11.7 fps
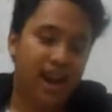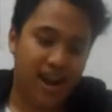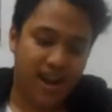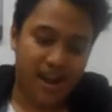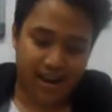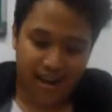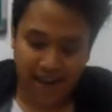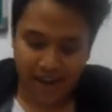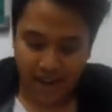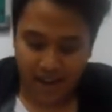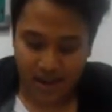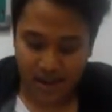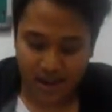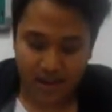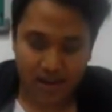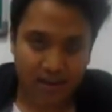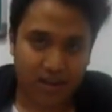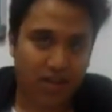and I can
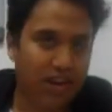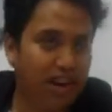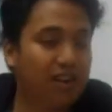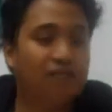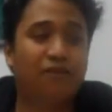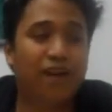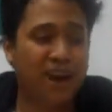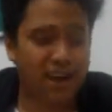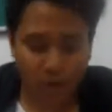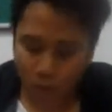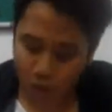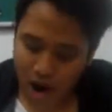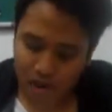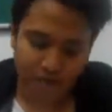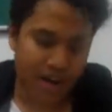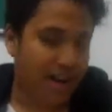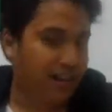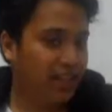create a very
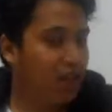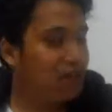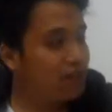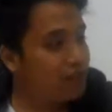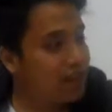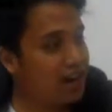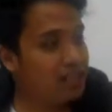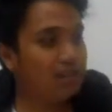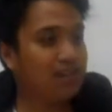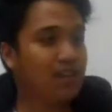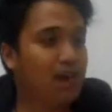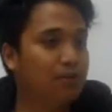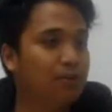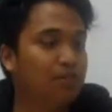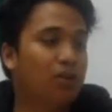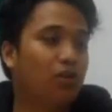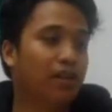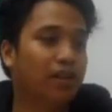wide variety of different kinds of
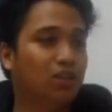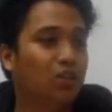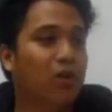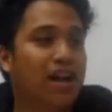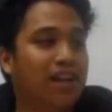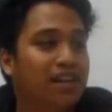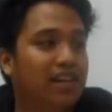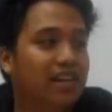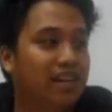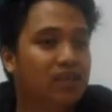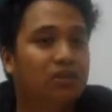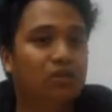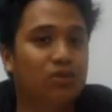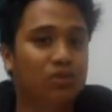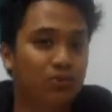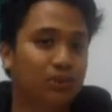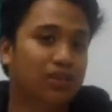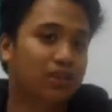sounds according to what I need to
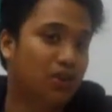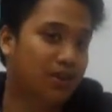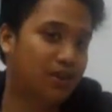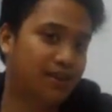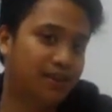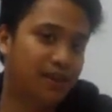suit the song.